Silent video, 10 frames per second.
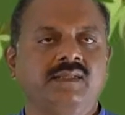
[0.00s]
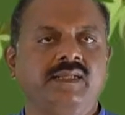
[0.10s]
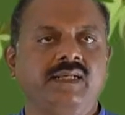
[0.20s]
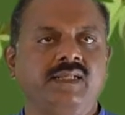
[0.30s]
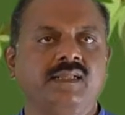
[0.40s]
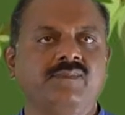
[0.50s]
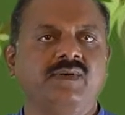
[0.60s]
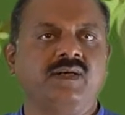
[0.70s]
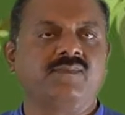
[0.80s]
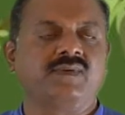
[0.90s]
in the
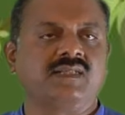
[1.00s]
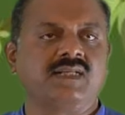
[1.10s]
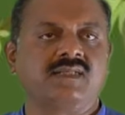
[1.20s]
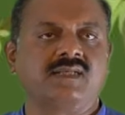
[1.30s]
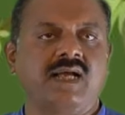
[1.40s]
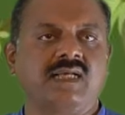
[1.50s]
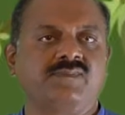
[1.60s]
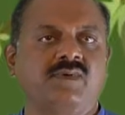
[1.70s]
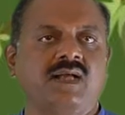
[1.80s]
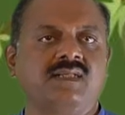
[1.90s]
field of Rasayana, as
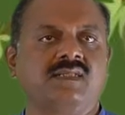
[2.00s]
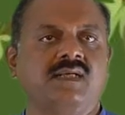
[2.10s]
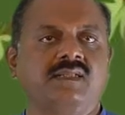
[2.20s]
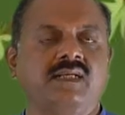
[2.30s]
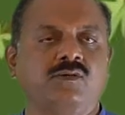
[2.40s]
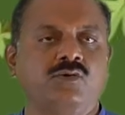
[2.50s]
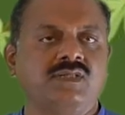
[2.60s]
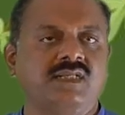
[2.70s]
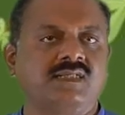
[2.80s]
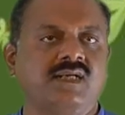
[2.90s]
far as the
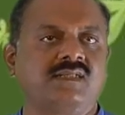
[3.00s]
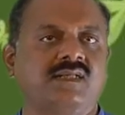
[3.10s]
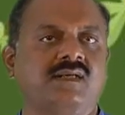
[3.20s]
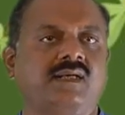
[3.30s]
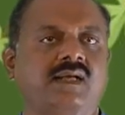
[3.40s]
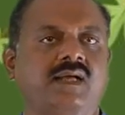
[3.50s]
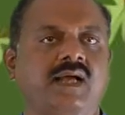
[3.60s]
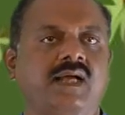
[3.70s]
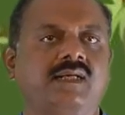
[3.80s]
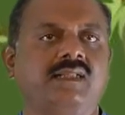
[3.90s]
dose is concerned
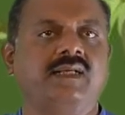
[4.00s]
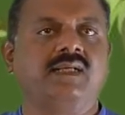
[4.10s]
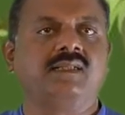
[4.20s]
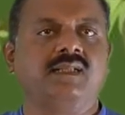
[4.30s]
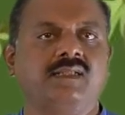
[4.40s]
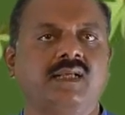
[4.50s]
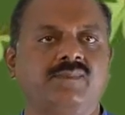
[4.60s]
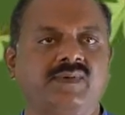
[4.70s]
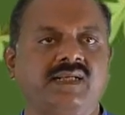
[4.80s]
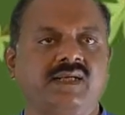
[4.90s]
and the
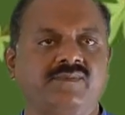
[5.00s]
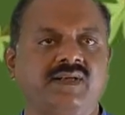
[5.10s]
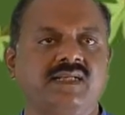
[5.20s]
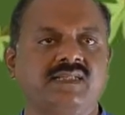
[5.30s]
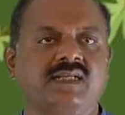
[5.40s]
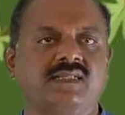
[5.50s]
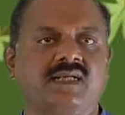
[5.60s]
therapeutic efficacy is